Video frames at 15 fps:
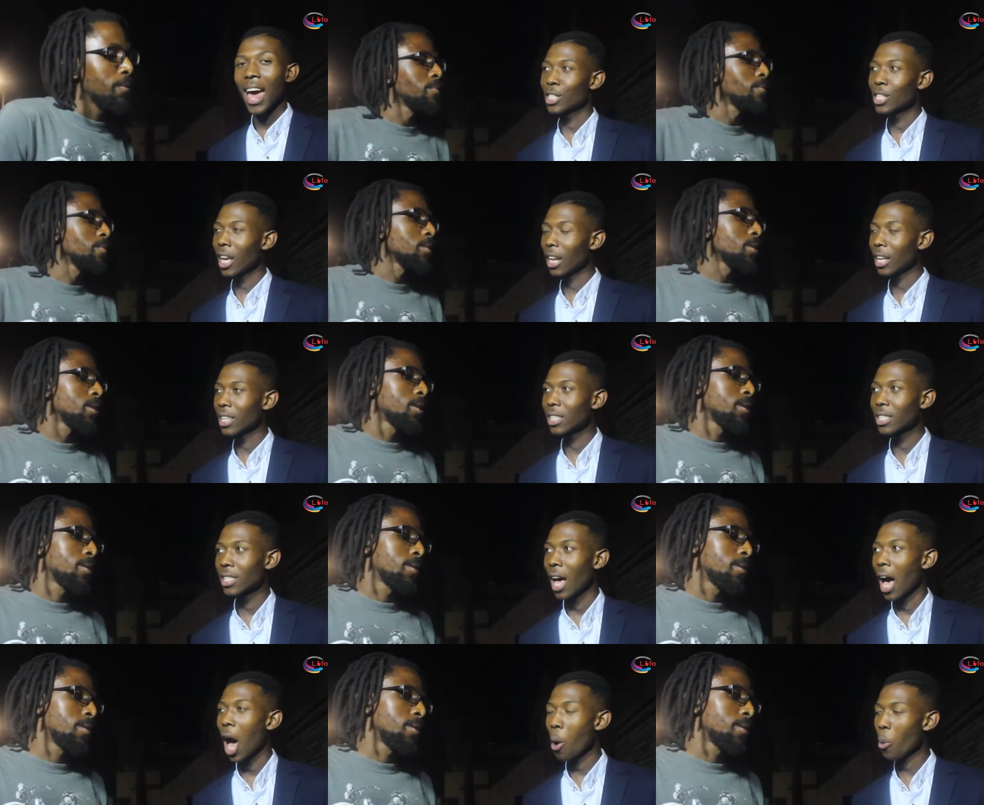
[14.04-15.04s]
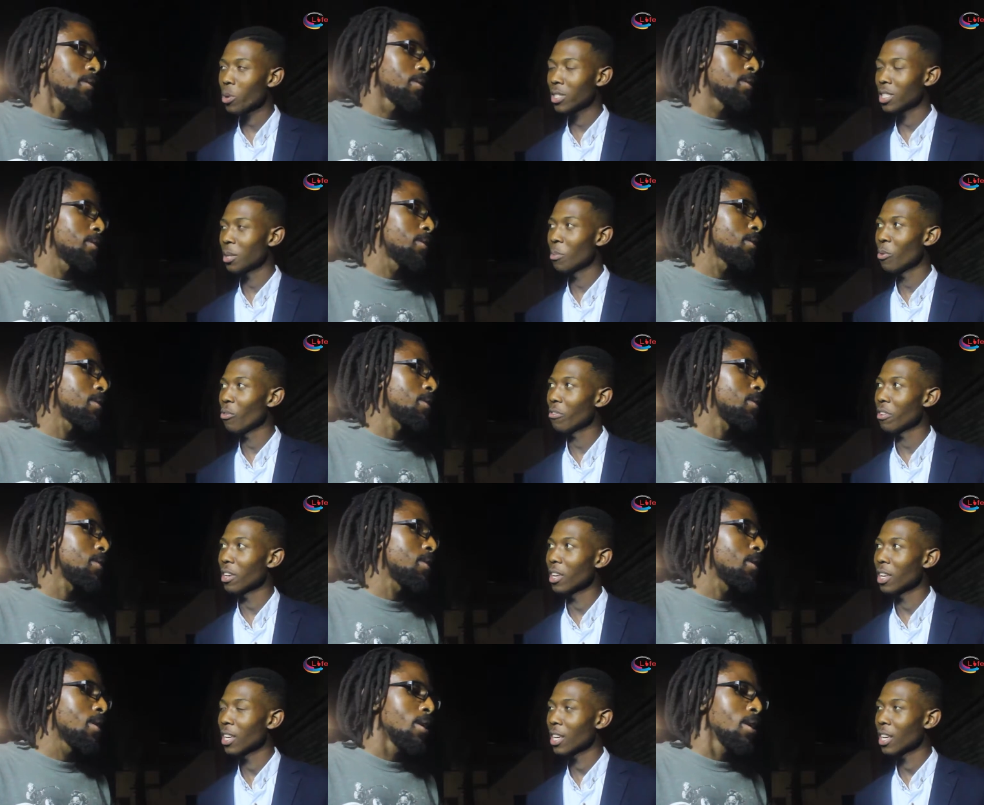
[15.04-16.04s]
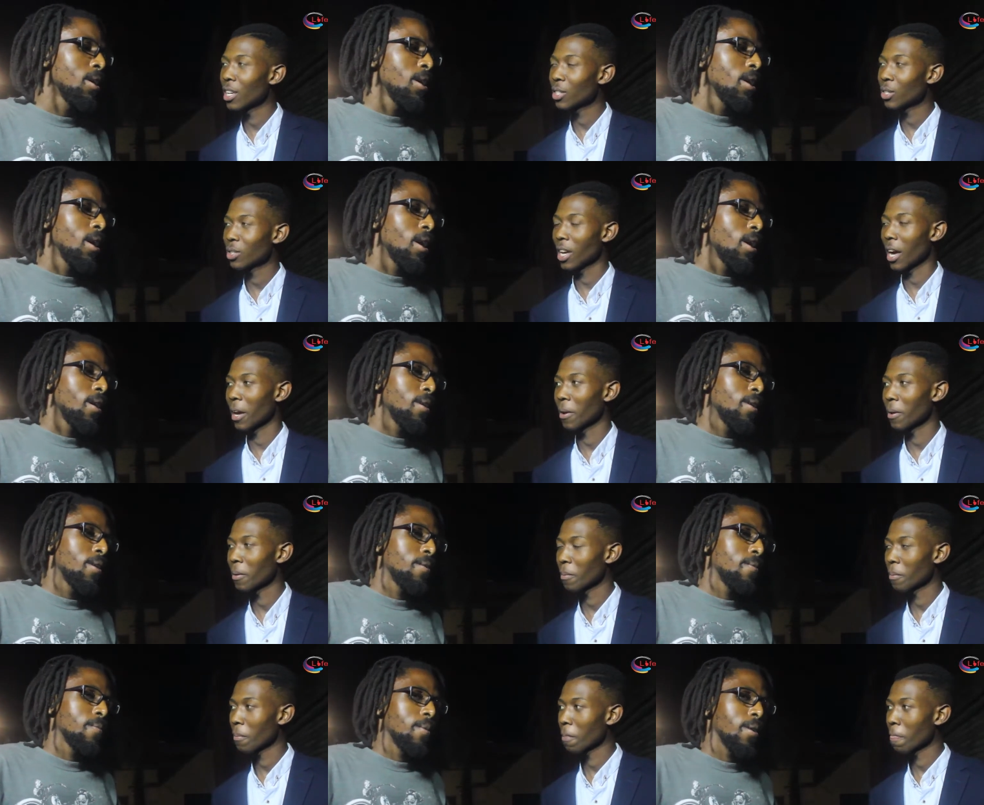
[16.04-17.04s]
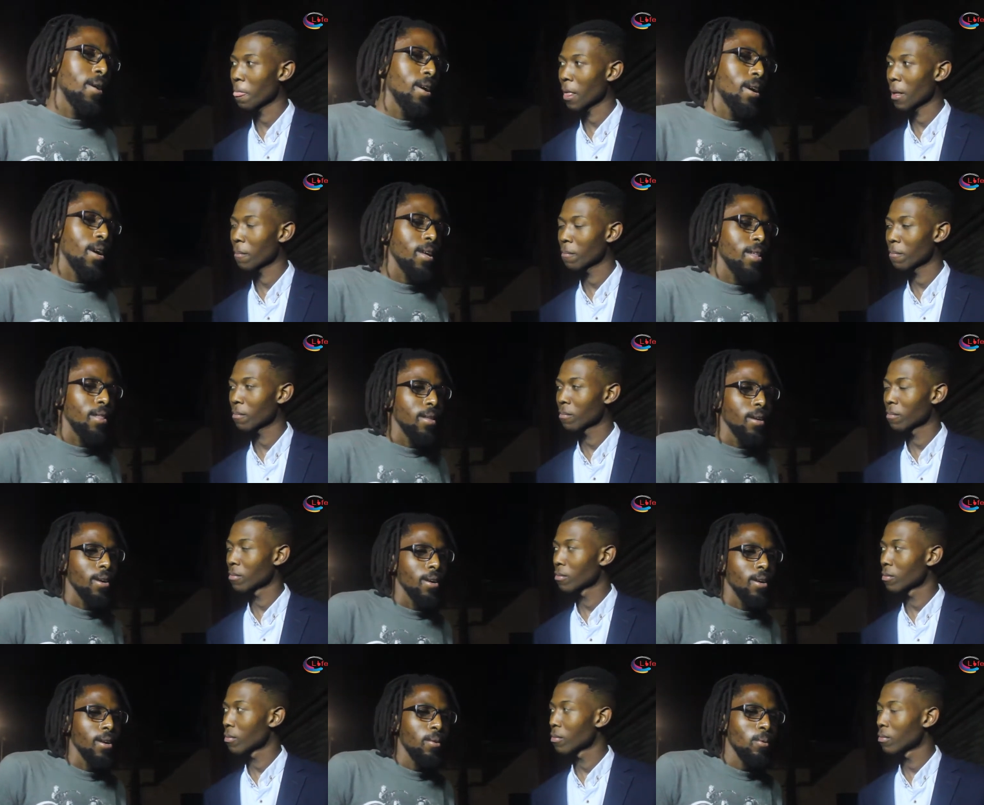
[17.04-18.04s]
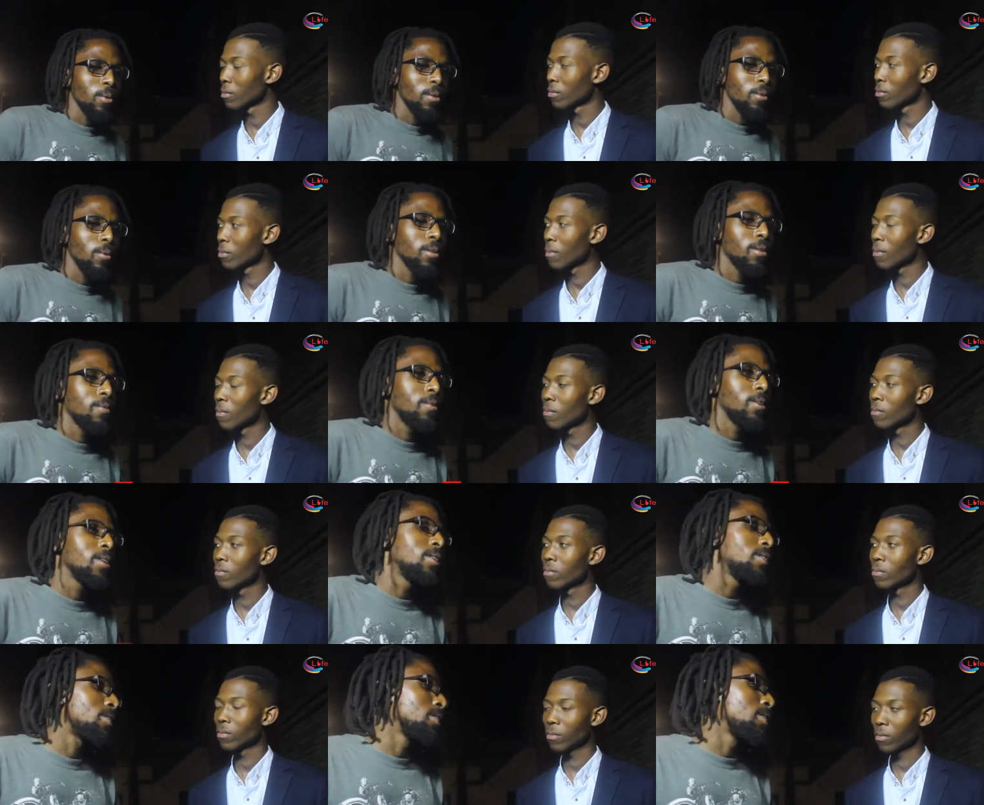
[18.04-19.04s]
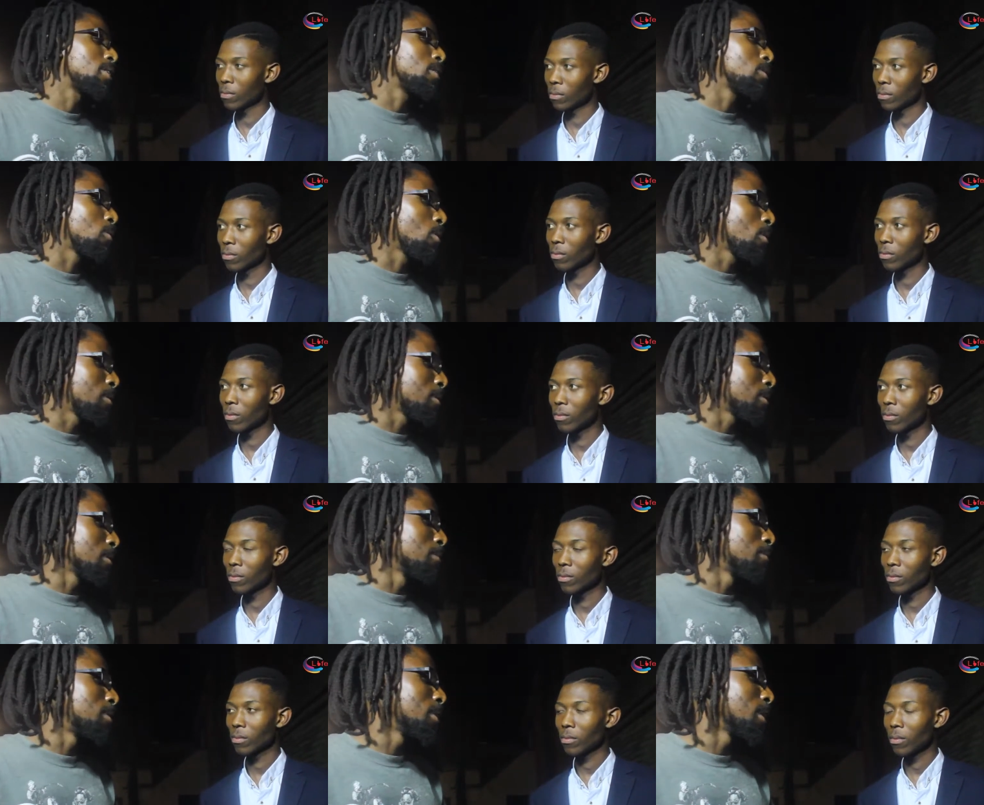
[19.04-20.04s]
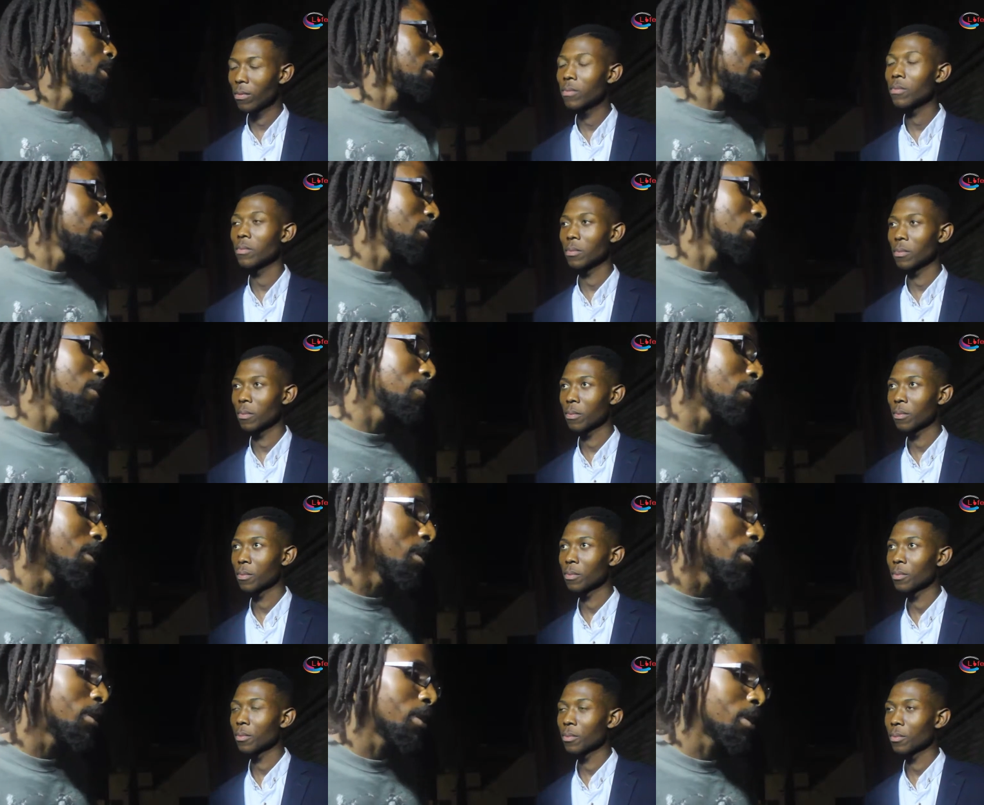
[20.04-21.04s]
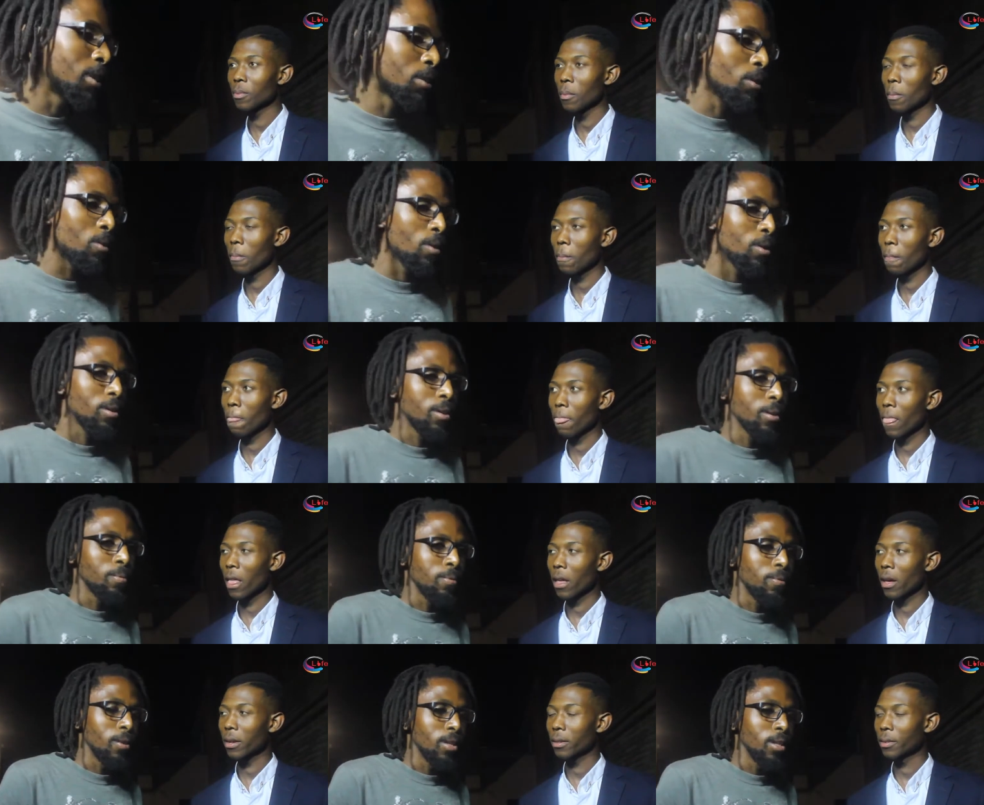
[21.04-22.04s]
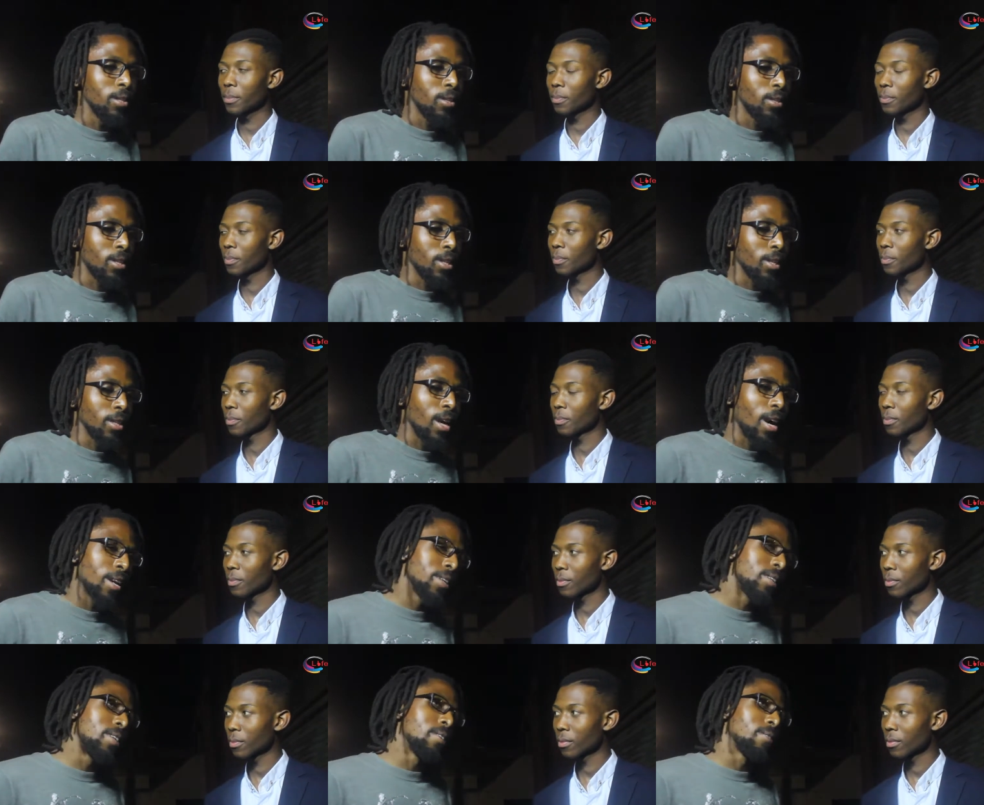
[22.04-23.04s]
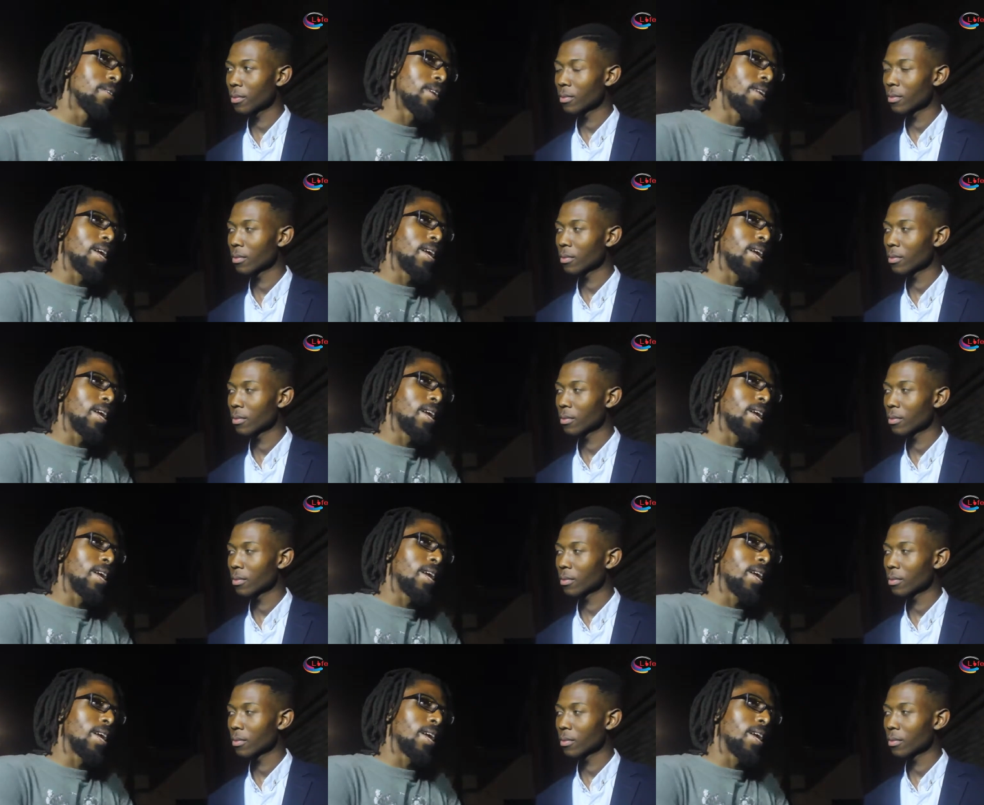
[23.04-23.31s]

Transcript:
Speaker 1: Tell us, how was the movie today?
Speaker 2: Uh, it, was, it was a very interesting concept, uh, mm -hmm. very, very interesting concept, very interesting narrative. I